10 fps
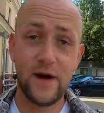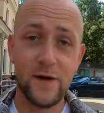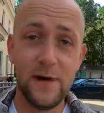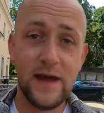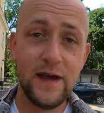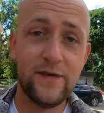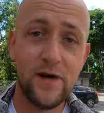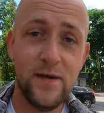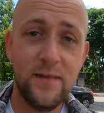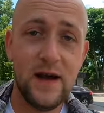far away
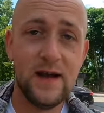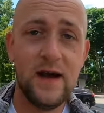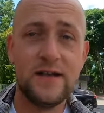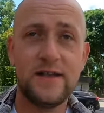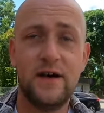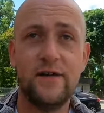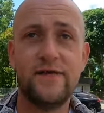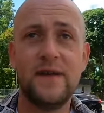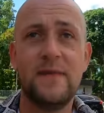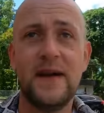from a lot of
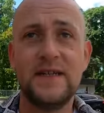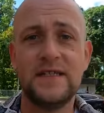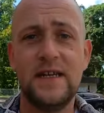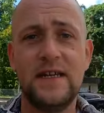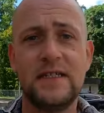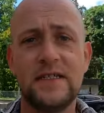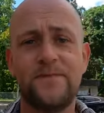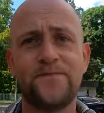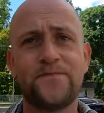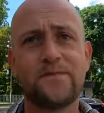the main cities
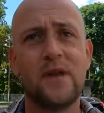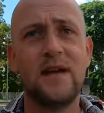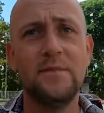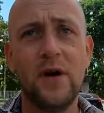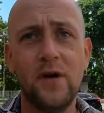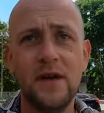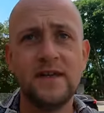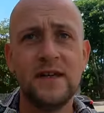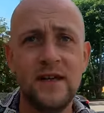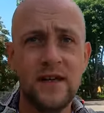in
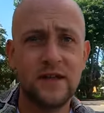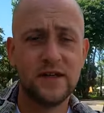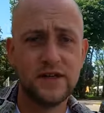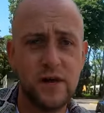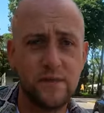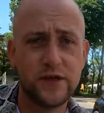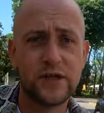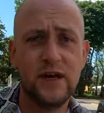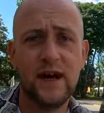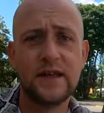Poland there's not
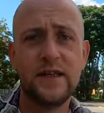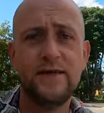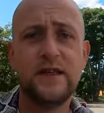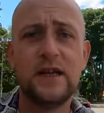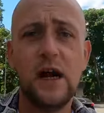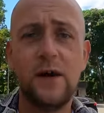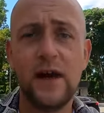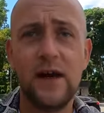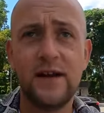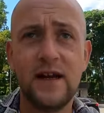much connectivity
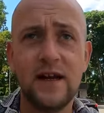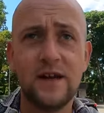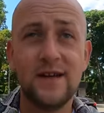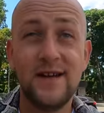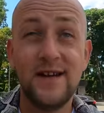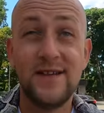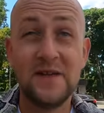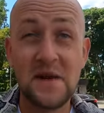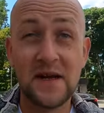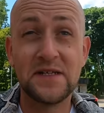going on here
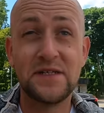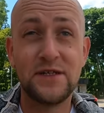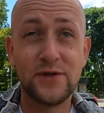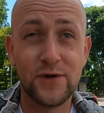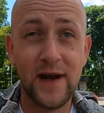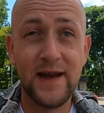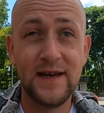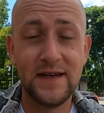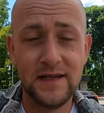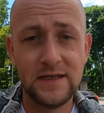the next
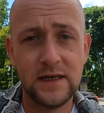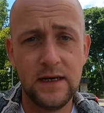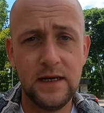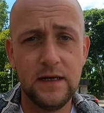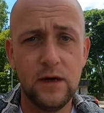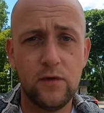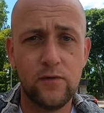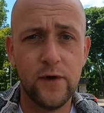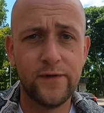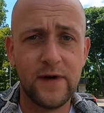train is in
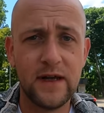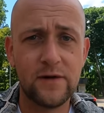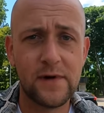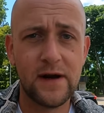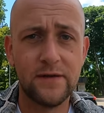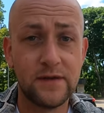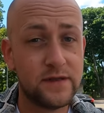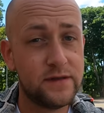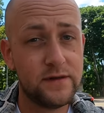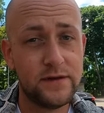roughly around
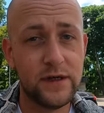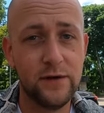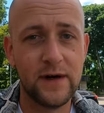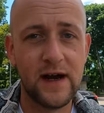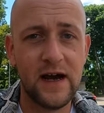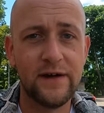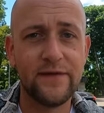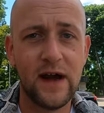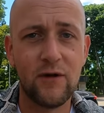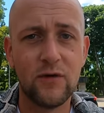two and a half
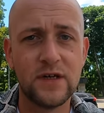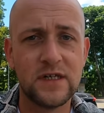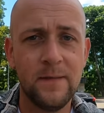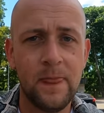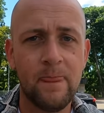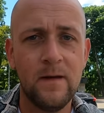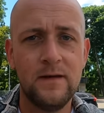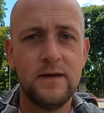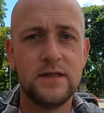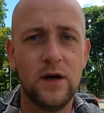hours.
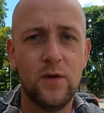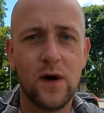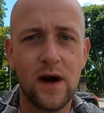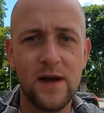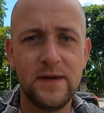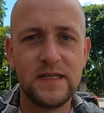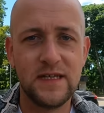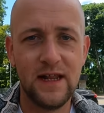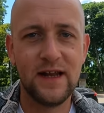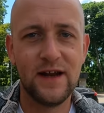So we're gonna be
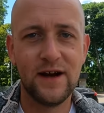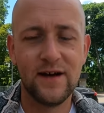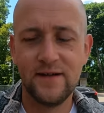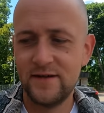sitting here